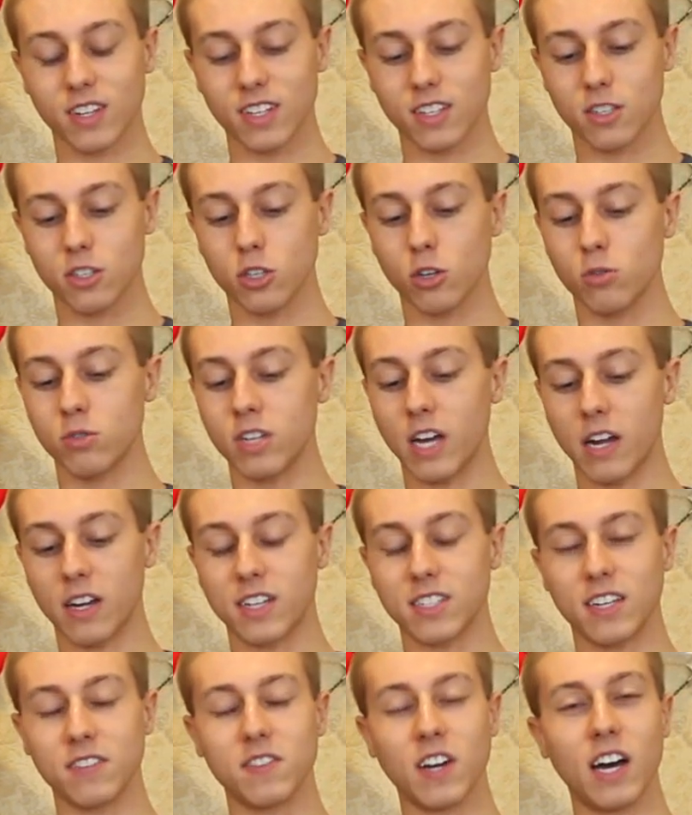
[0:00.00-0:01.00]
it's so sad
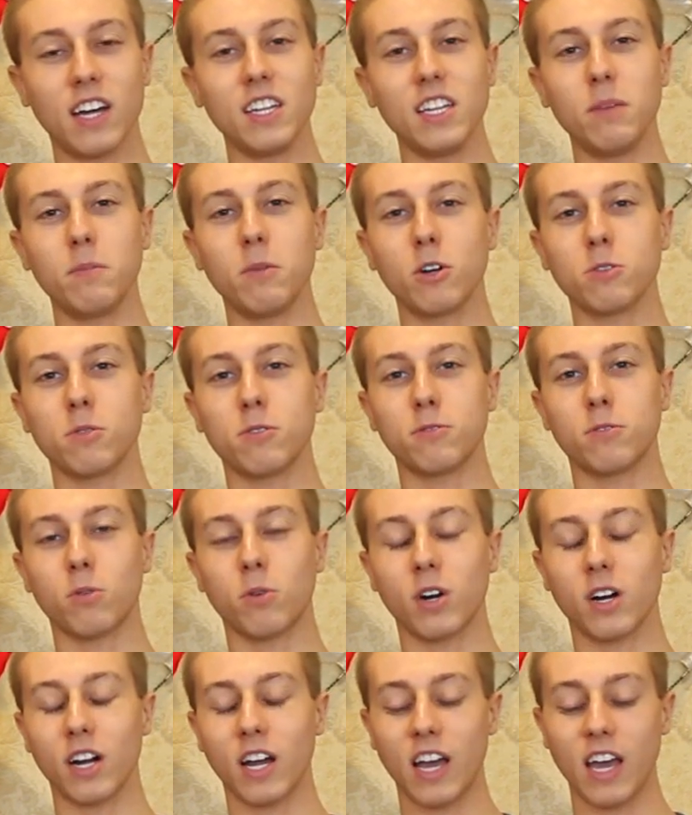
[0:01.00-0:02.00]
because I've gotten emails
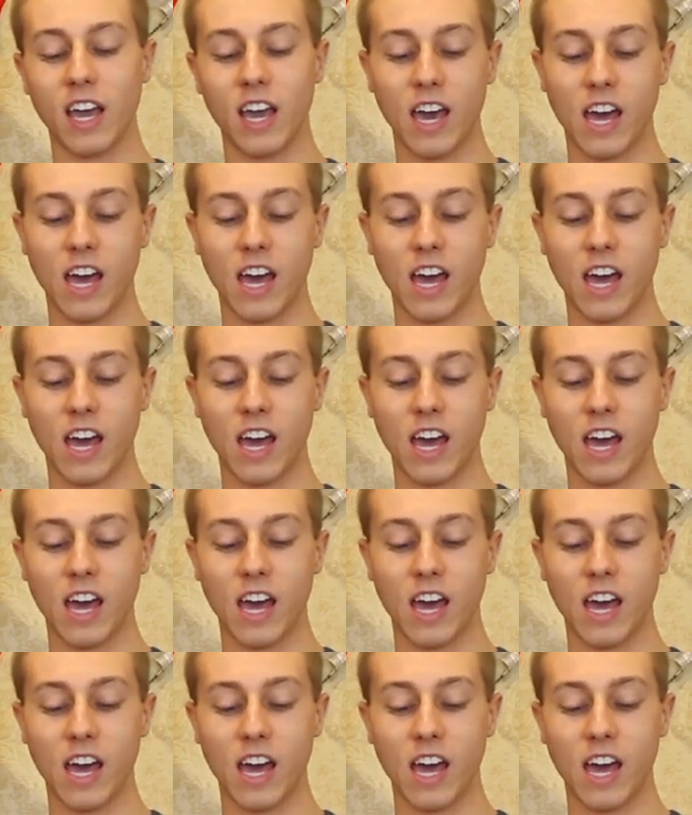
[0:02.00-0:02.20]
before